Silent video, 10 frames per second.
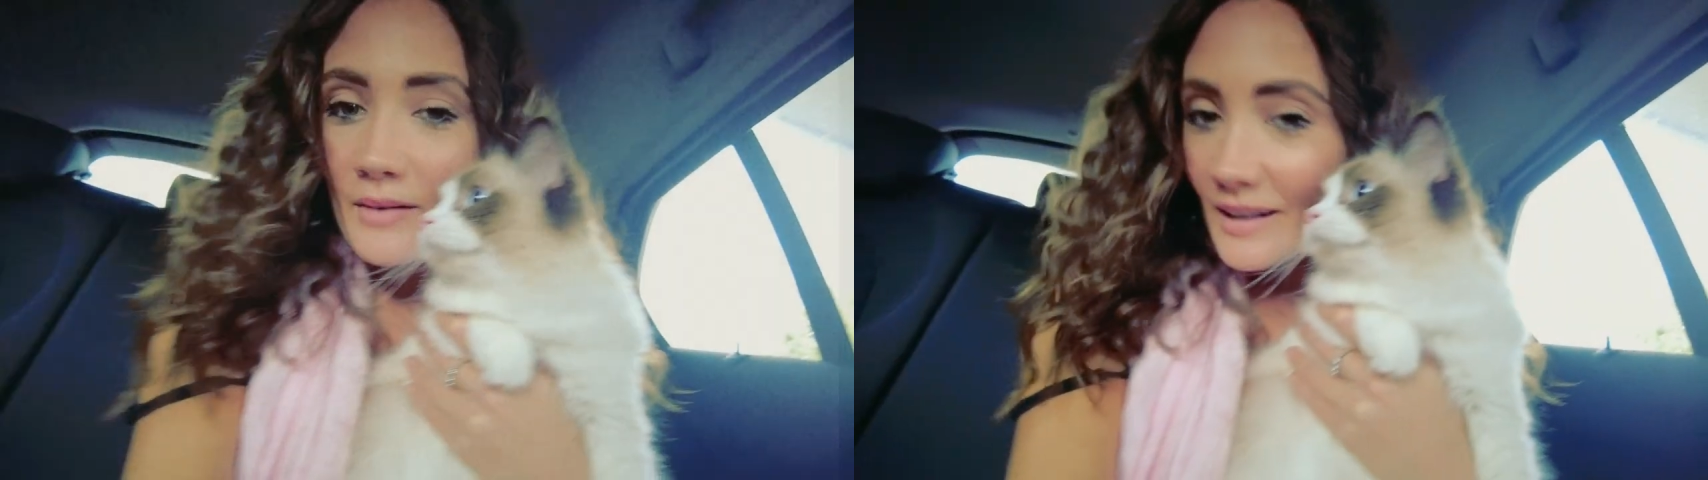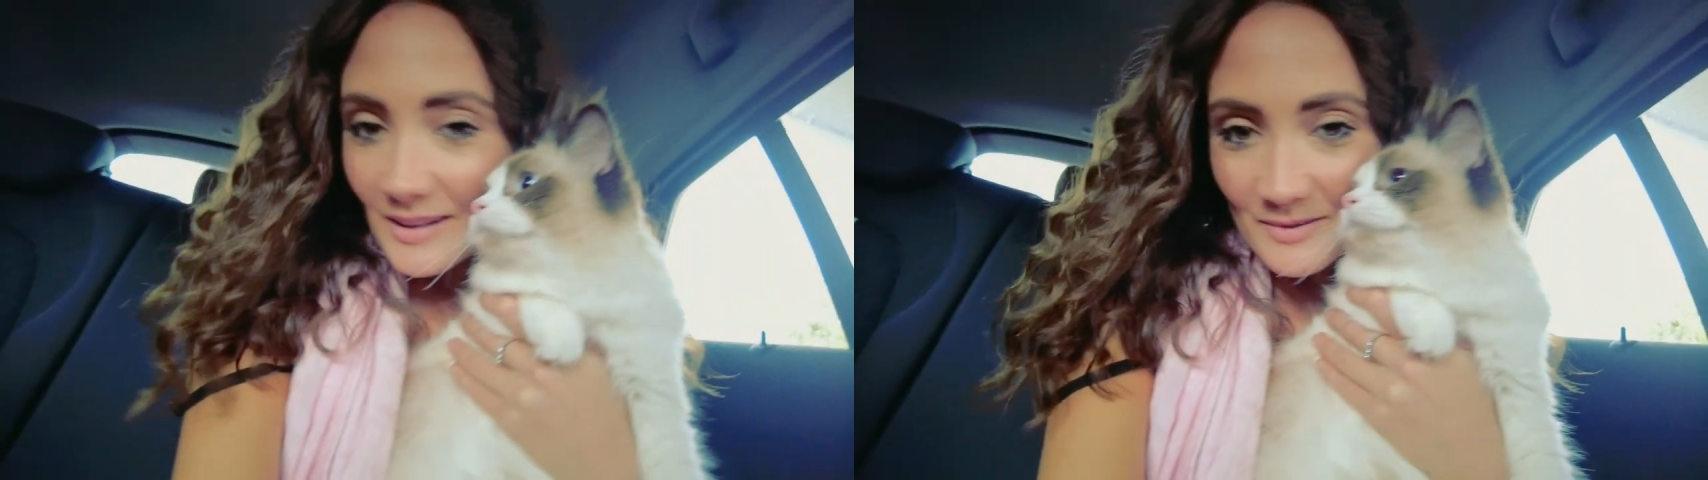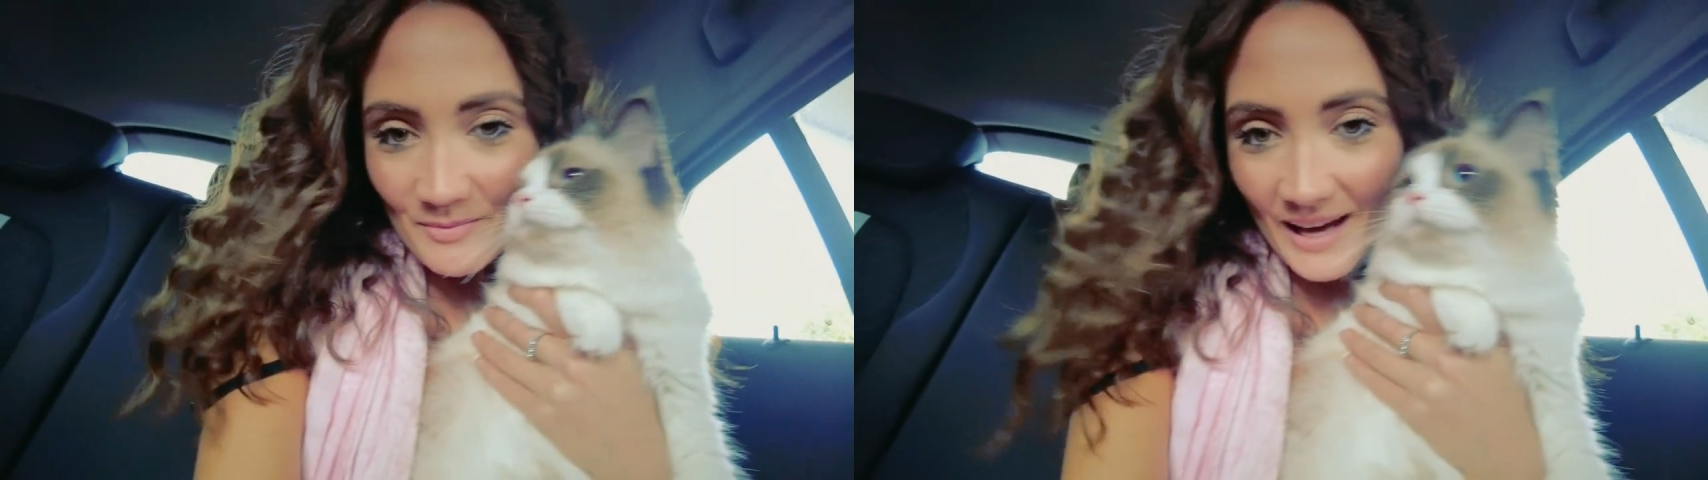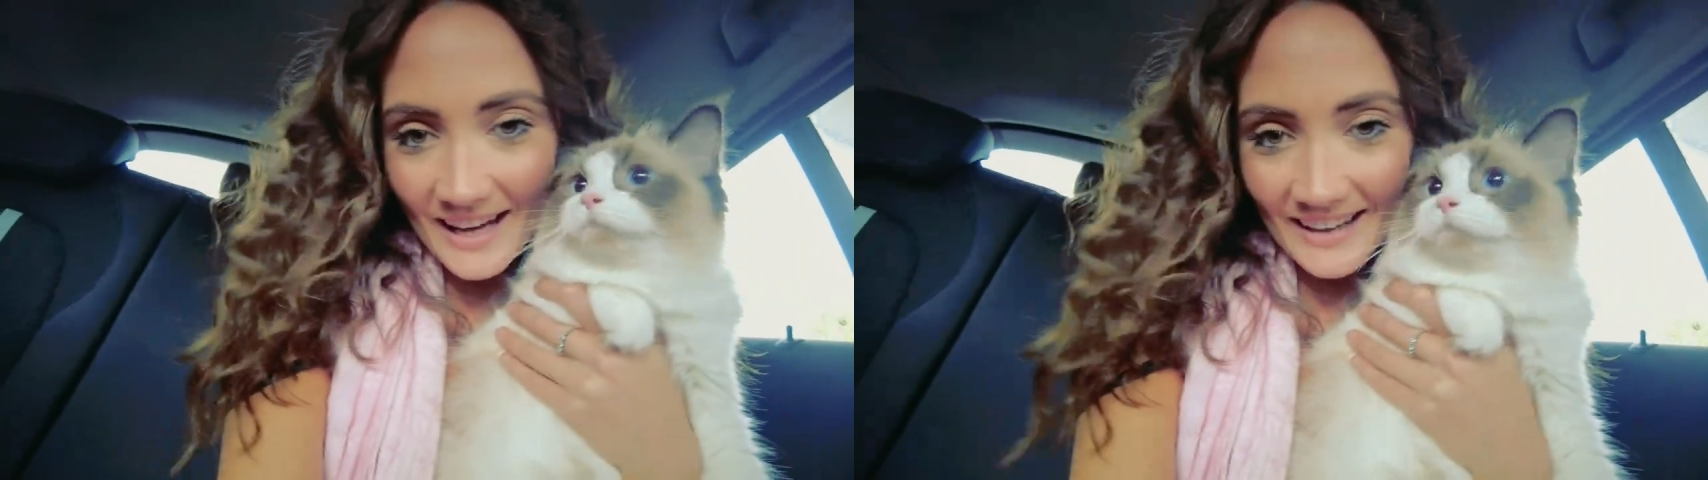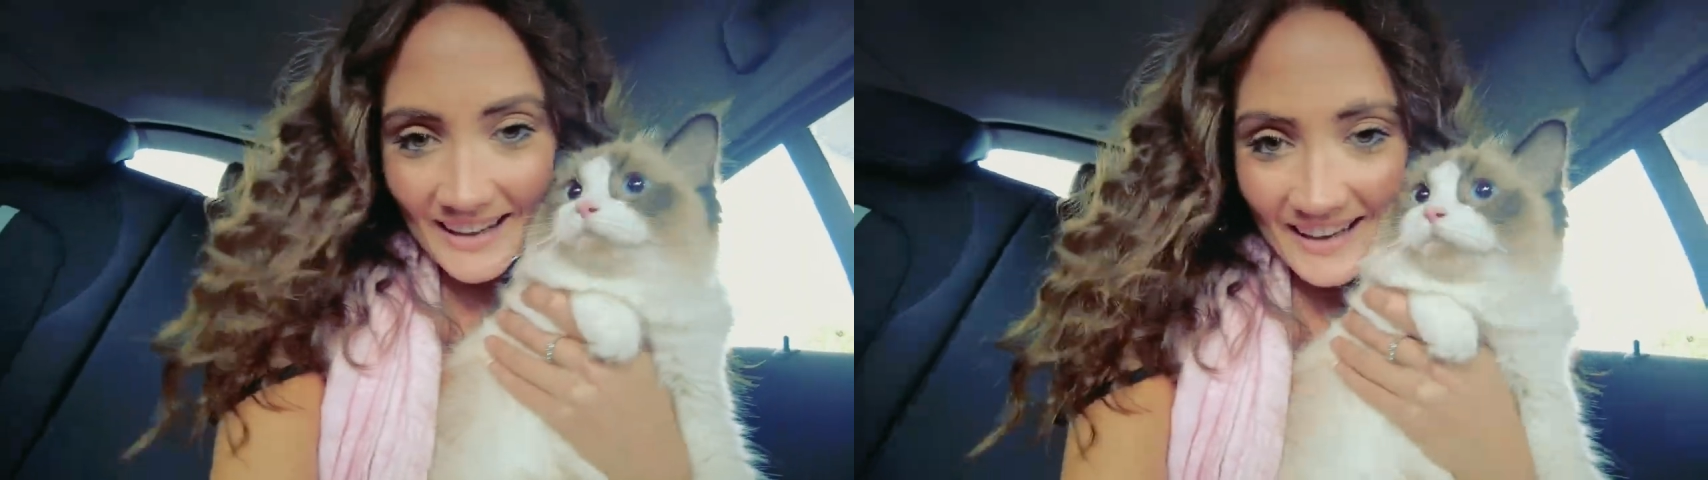Welcome
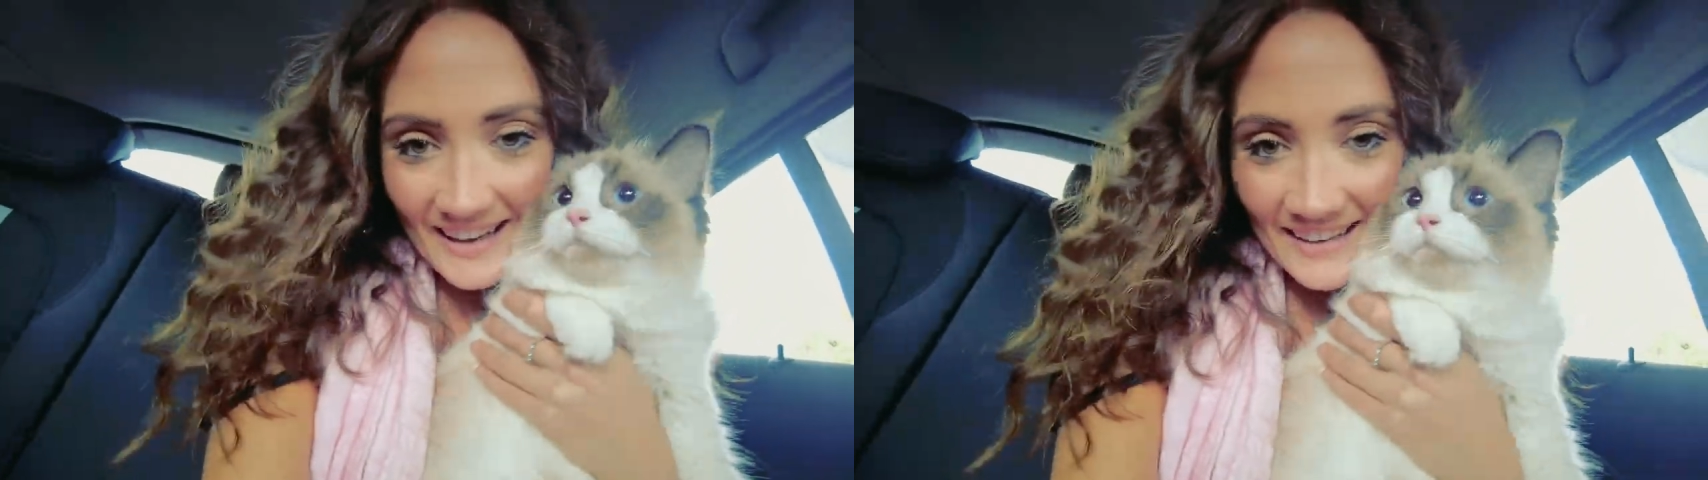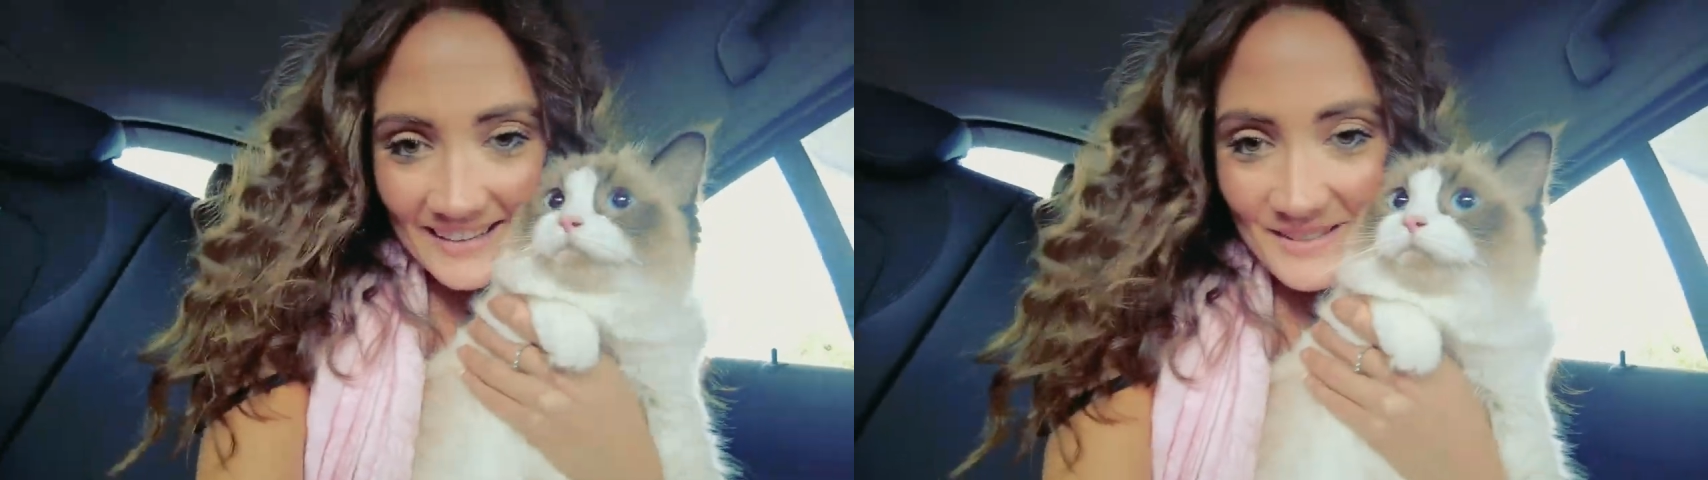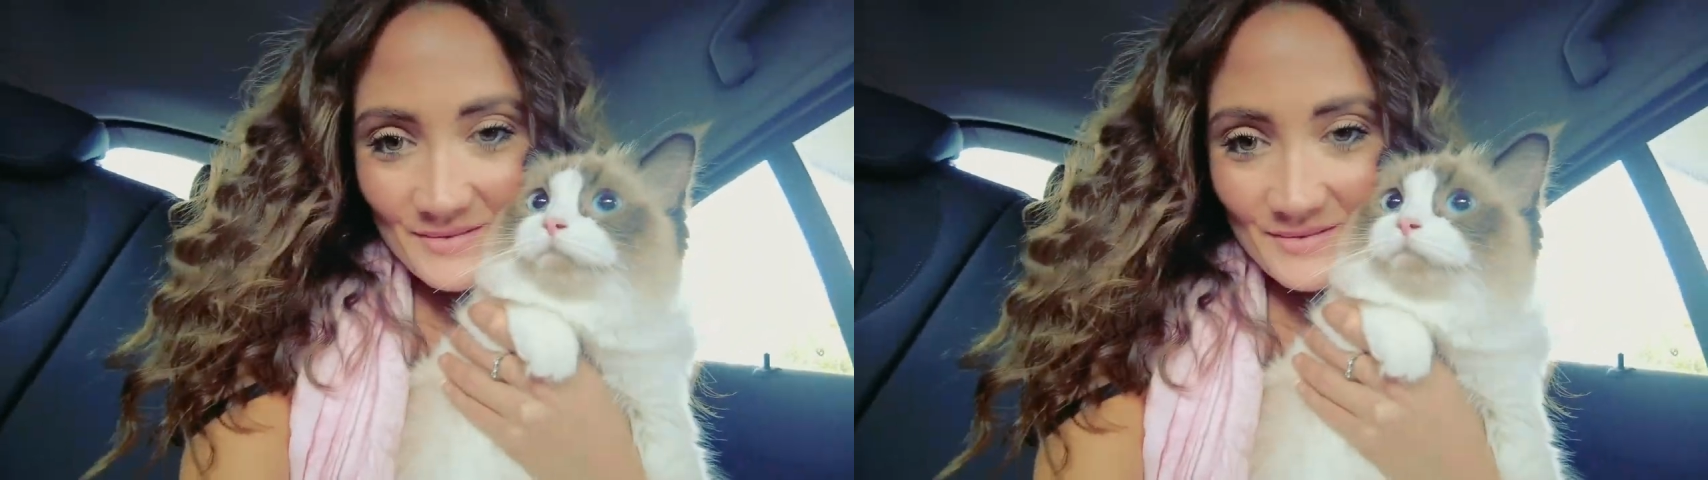back guys,